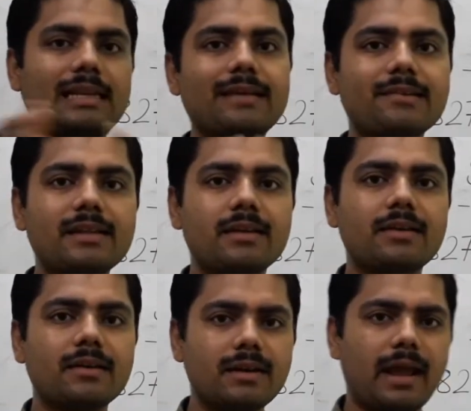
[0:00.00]
less than
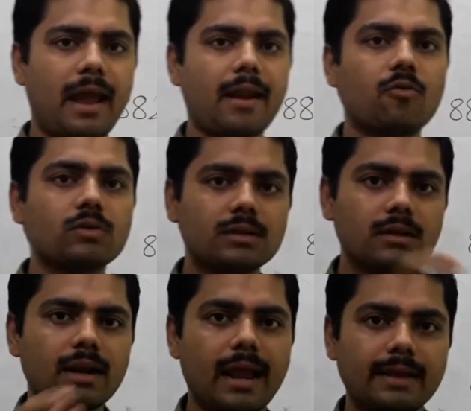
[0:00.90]
100 around the
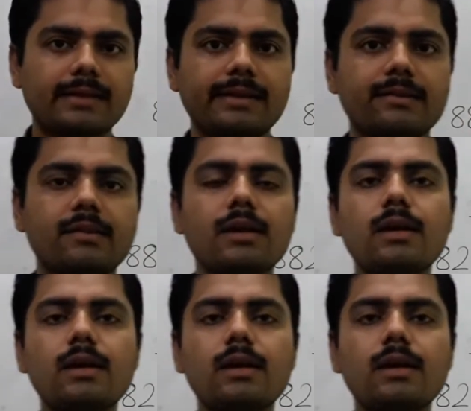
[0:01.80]
90s.